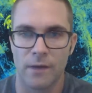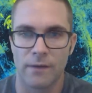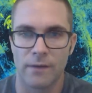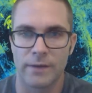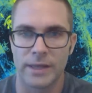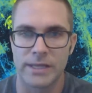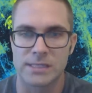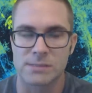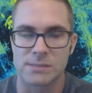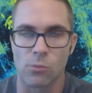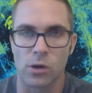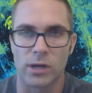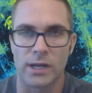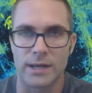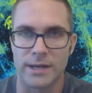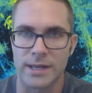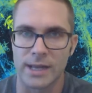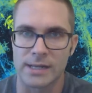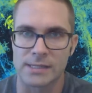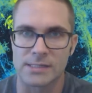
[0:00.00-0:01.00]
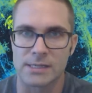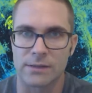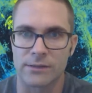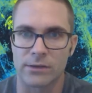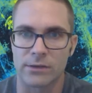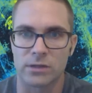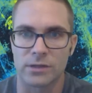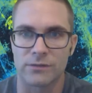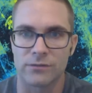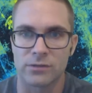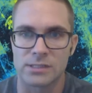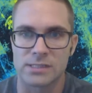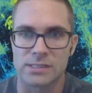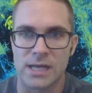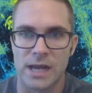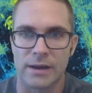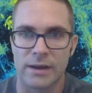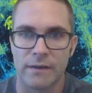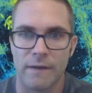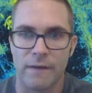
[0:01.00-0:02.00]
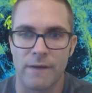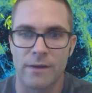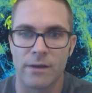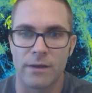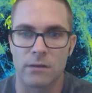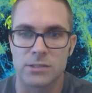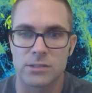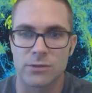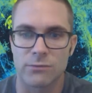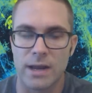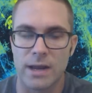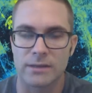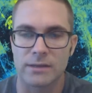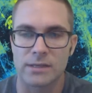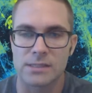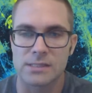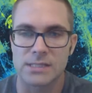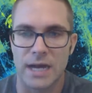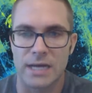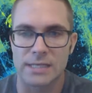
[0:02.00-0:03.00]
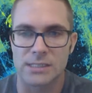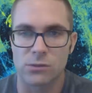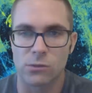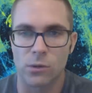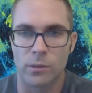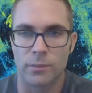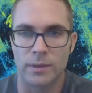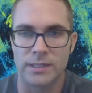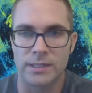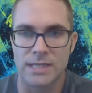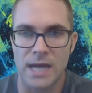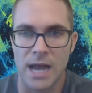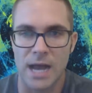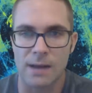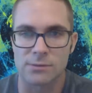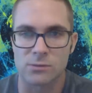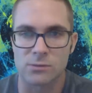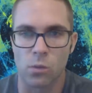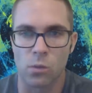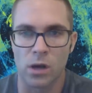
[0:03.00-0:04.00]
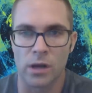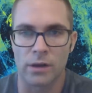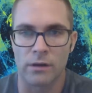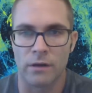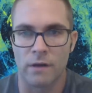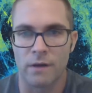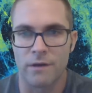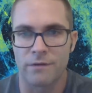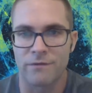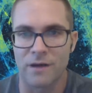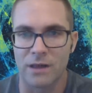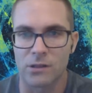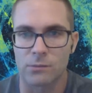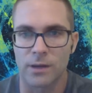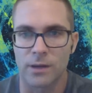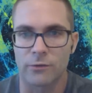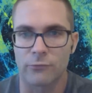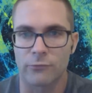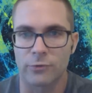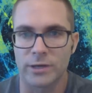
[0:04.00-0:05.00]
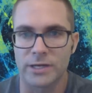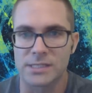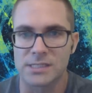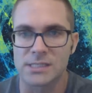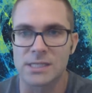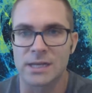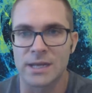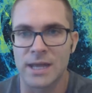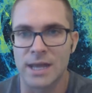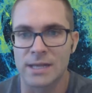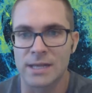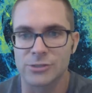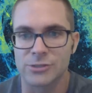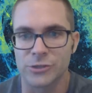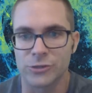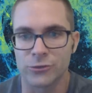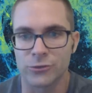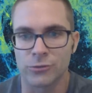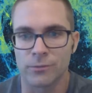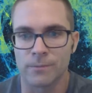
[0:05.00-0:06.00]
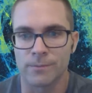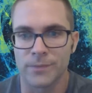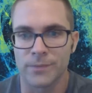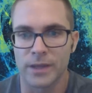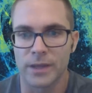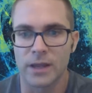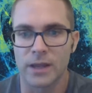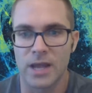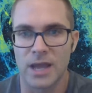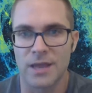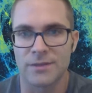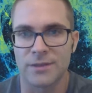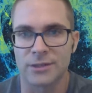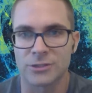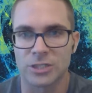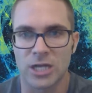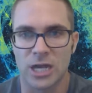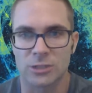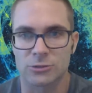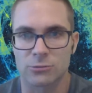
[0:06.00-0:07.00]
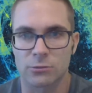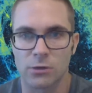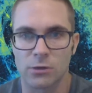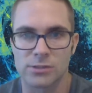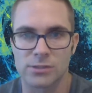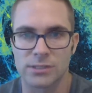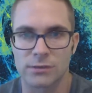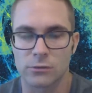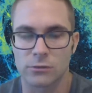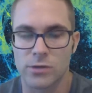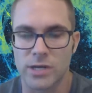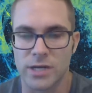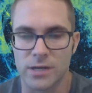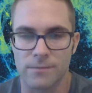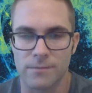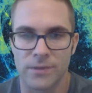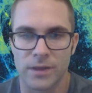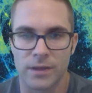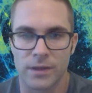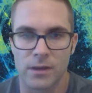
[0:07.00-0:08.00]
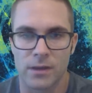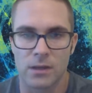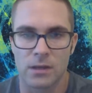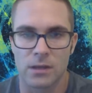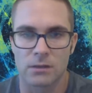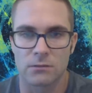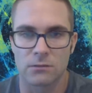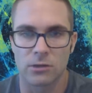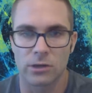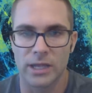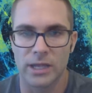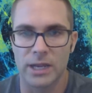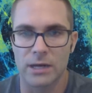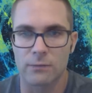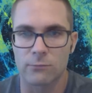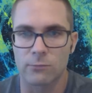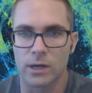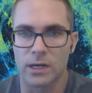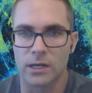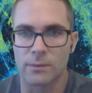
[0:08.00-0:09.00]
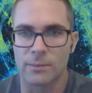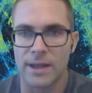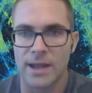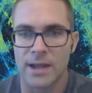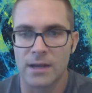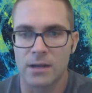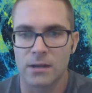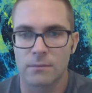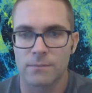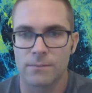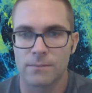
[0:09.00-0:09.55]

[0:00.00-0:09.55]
It's more condensed on the Cleveland side. To rank these guys, it would be Dobbs one, followed by Reid Sinnett two, and then Josh Rosen three. Looking at running back,